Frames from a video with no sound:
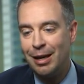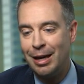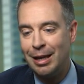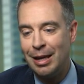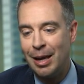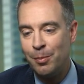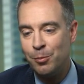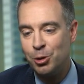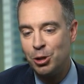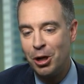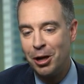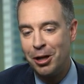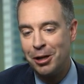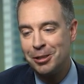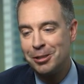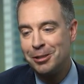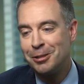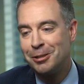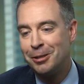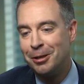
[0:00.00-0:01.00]
and I'm
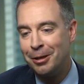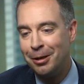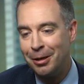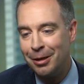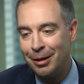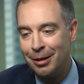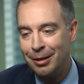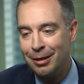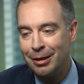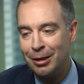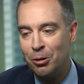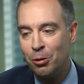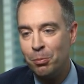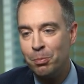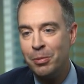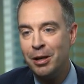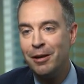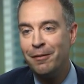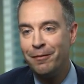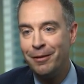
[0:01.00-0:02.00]
just
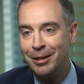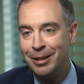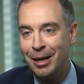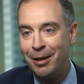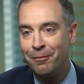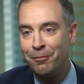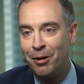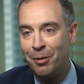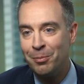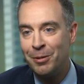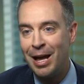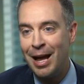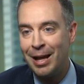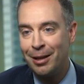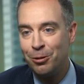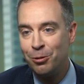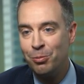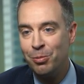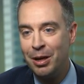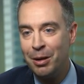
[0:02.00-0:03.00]
benefiting from
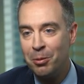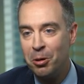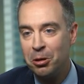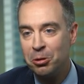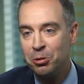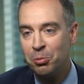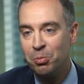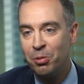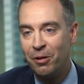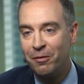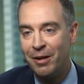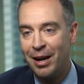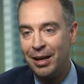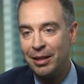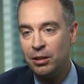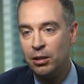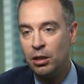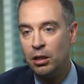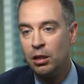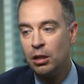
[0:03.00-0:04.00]
that to be able to
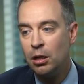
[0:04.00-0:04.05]
provide